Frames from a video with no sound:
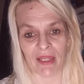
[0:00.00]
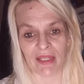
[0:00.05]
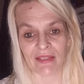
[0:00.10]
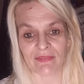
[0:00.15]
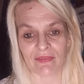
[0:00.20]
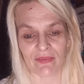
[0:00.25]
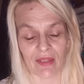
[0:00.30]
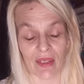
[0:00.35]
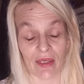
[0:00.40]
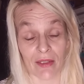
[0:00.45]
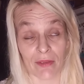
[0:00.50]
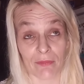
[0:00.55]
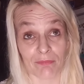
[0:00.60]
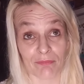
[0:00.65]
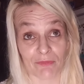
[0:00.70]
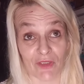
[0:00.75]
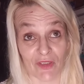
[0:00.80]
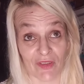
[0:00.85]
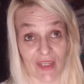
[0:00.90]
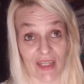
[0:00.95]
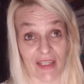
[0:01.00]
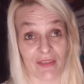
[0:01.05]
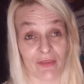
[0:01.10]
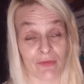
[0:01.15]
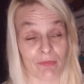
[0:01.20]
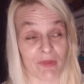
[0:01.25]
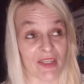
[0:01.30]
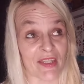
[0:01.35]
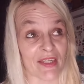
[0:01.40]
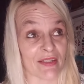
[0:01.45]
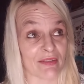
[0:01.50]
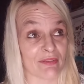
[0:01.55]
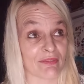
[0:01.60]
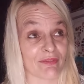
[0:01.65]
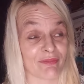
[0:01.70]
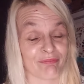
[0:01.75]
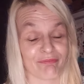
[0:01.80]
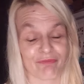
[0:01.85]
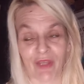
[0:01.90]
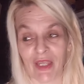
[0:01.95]
We played, um, today's been
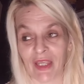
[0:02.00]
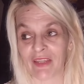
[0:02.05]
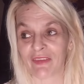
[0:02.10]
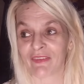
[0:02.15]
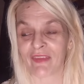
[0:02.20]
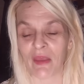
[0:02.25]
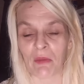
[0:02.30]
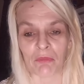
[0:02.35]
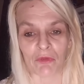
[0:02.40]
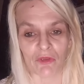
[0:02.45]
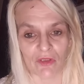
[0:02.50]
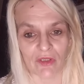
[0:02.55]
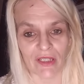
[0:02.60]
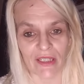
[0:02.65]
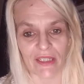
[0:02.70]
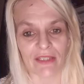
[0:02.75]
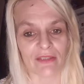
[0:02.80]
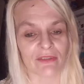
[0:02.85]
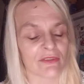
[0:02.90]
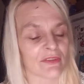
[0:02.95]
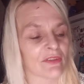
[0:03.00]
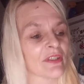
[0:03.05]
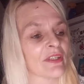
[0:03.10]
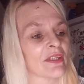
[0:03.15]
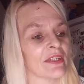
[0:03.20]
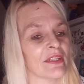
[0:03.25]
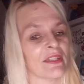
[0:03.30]
exceptionally good